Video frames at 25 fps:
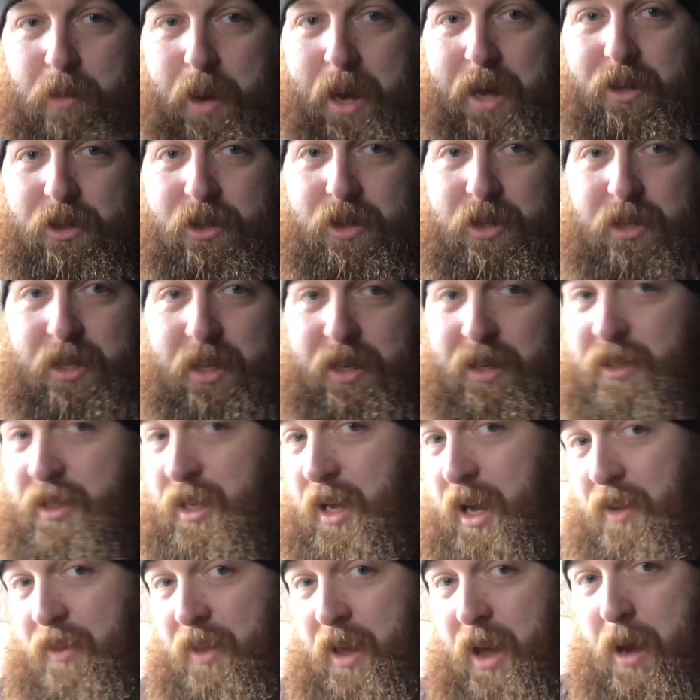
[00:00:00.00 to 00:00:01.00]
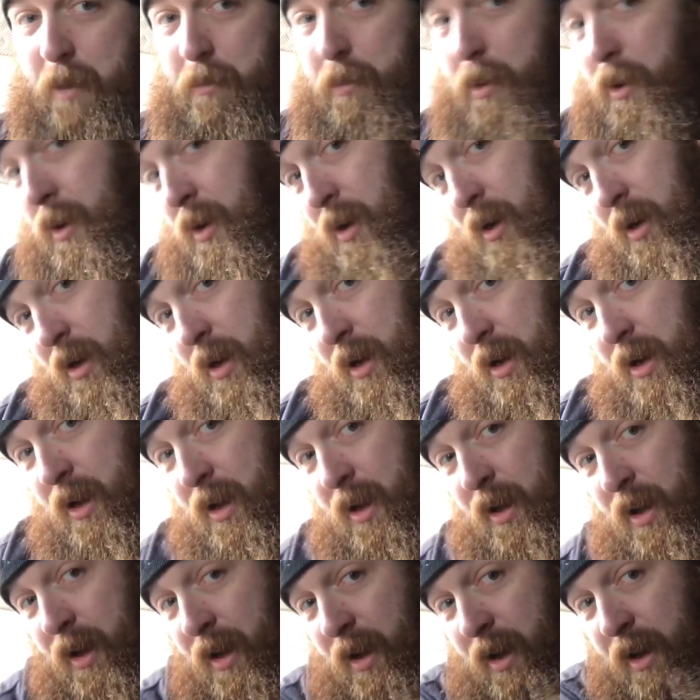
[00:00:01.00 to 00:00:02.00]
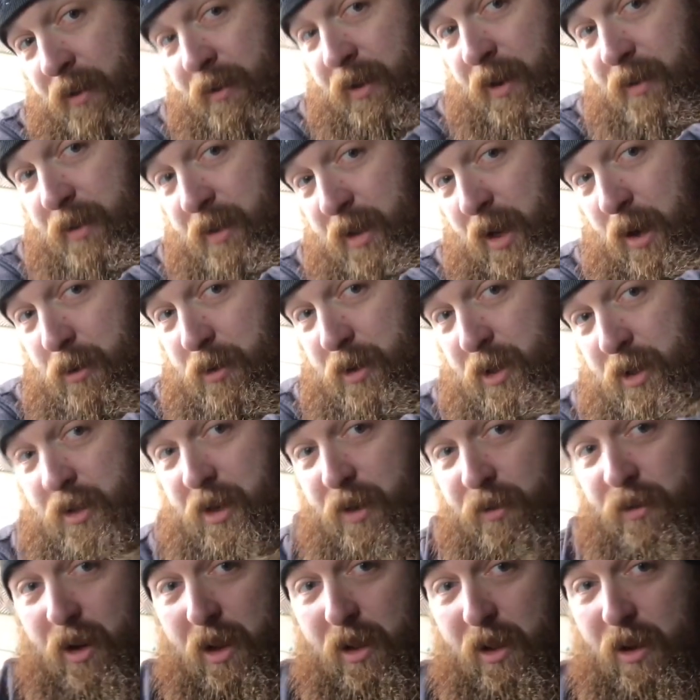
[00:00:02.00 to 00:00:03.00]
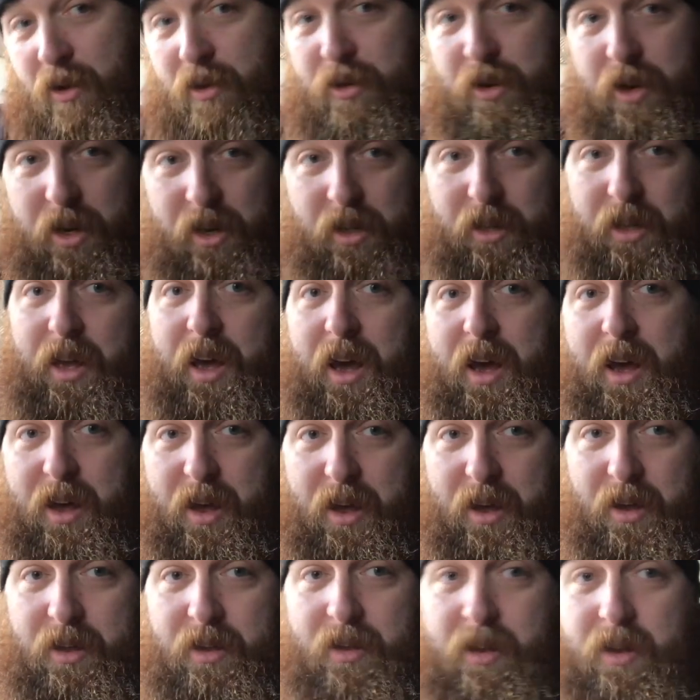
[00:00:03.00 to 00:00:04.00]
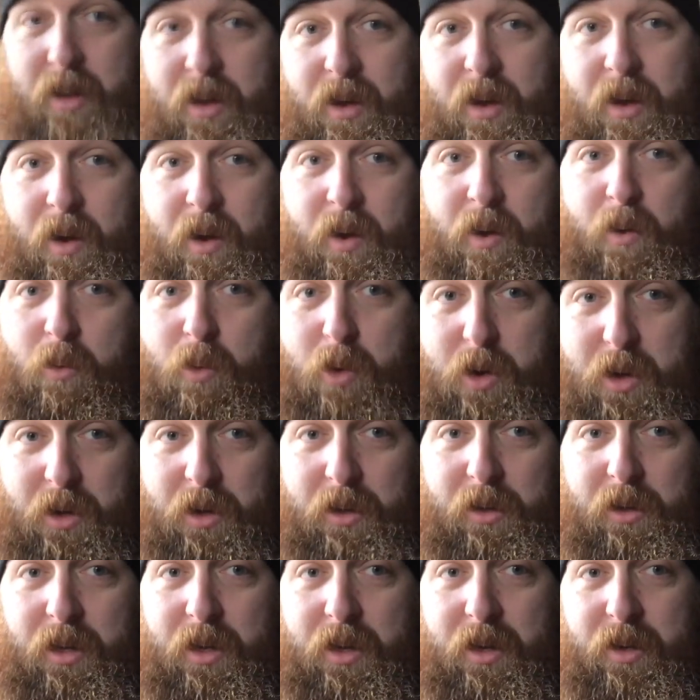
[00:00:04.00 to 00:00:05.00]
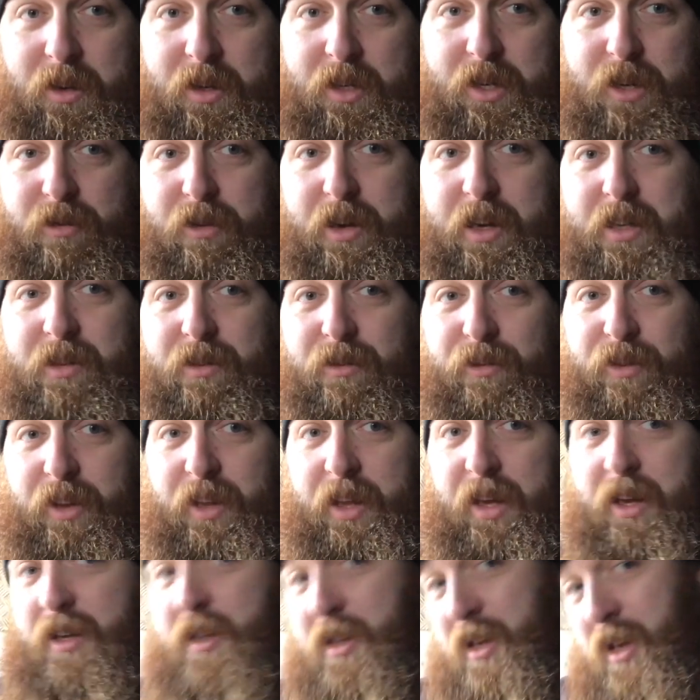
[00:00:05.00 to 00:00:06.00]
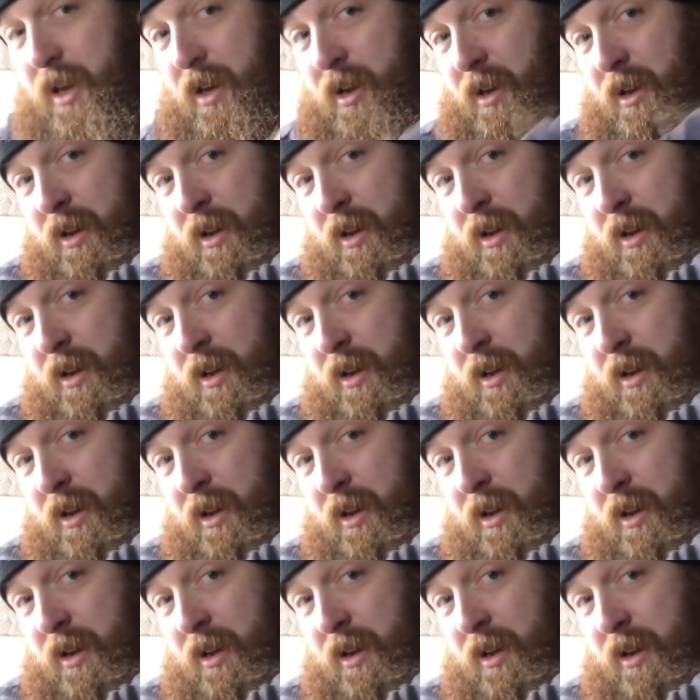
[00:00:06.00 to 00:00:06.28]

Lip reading: pages, things like that, but if you haven't noticed, I've got long curly hair. Well, there's a reason for this.